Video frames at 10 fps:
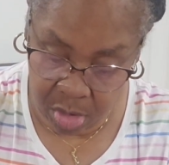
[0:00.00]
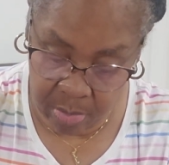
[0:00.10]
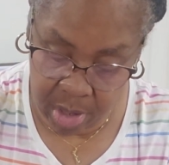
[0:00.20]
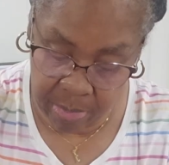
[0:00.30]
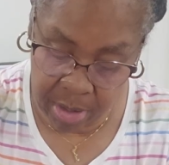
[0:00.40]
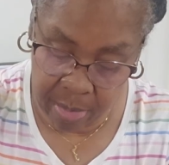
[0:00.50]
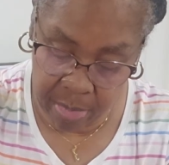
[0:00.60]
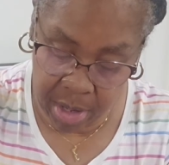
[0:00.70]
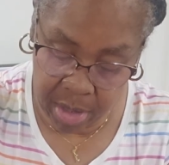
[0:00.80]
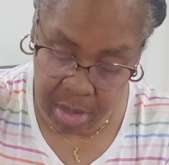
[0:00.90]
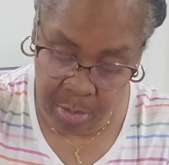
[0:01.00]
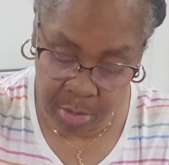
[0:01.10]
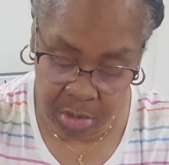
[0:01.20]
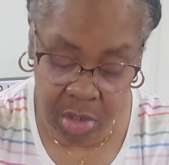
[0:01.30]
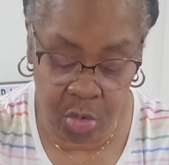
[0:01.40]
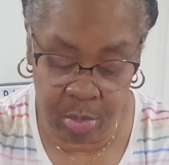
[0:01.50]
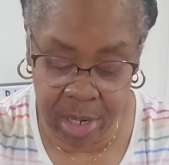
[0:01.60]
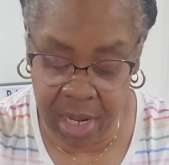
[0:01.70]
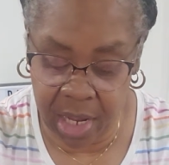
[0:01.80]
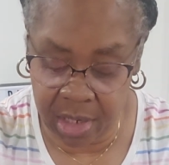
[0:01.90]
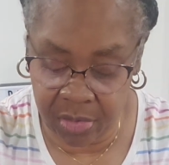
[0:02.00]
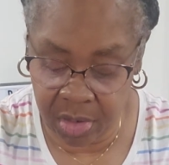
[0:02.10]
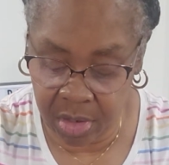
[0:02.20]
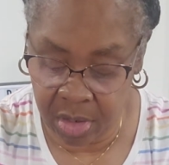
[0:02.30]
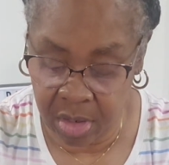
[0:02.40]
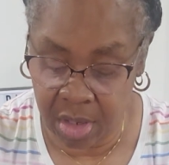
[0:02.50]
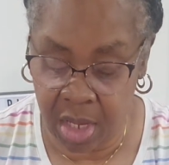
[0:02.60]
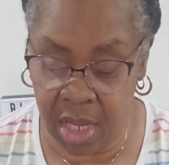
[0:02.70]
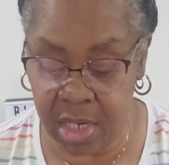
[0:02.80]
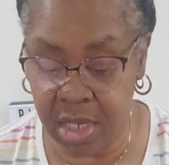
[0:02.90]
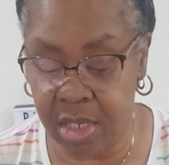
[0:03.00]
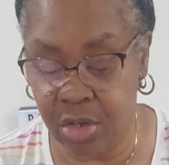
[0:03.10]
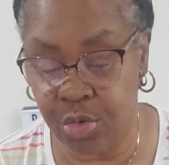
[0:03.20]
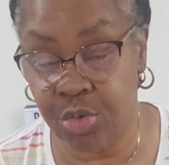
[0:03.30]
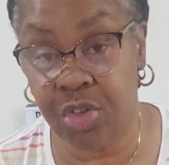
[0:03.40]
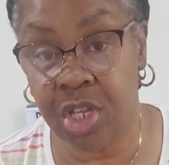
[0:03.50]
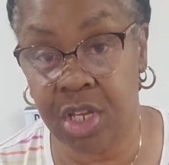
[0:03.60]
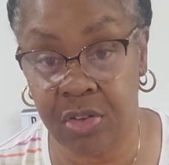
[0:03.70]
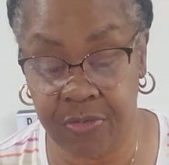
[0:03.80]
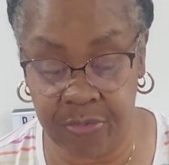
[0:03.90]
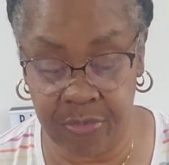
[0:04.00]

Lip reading: Maybe I make a couple of tote bags and then use this